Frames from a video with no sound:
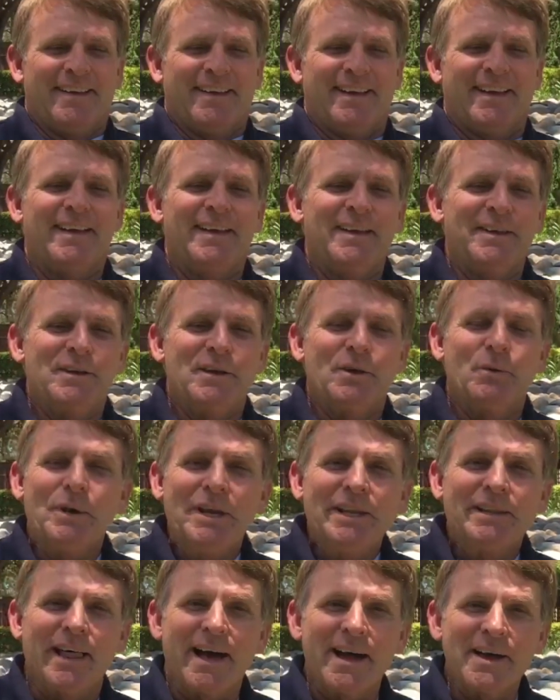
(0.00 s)
and uh,
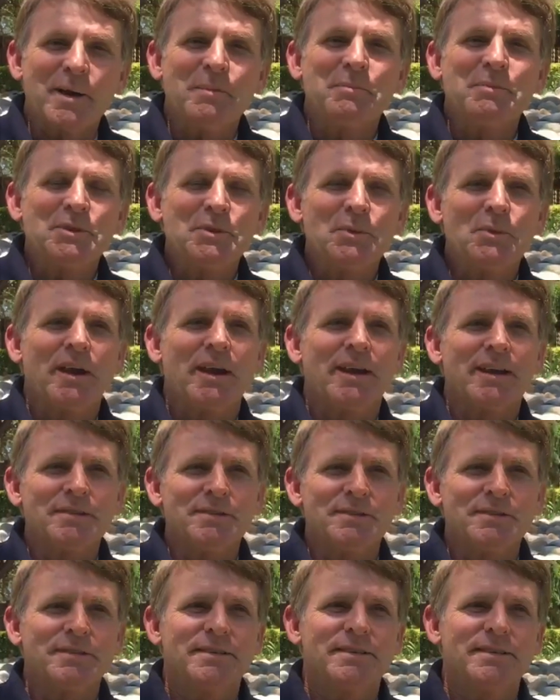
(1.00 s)
we'd line up in the
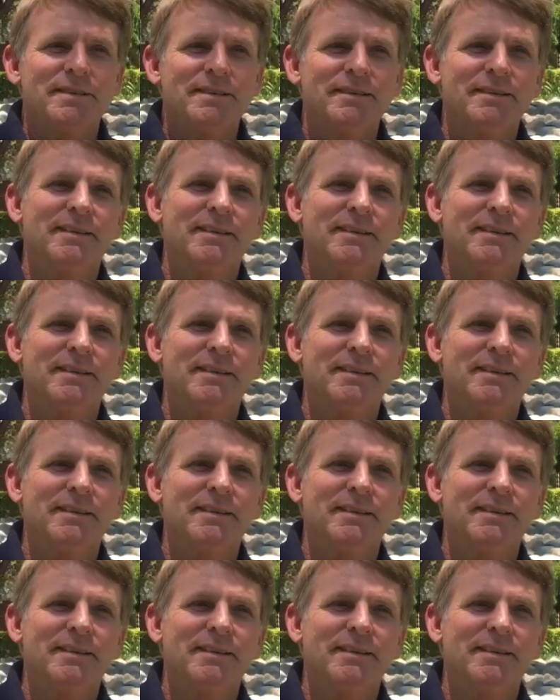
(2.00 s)
race